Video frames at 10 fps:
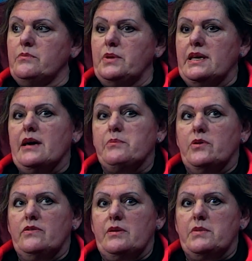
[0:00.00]
pick up
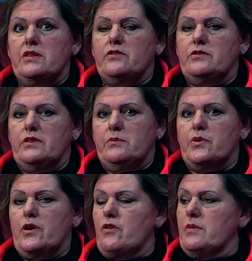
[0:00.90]
on some of the
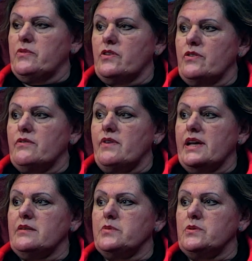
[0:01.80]
programs that are
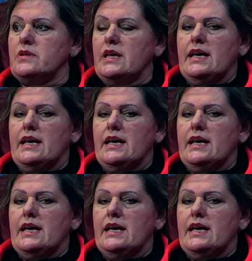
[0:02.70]
available.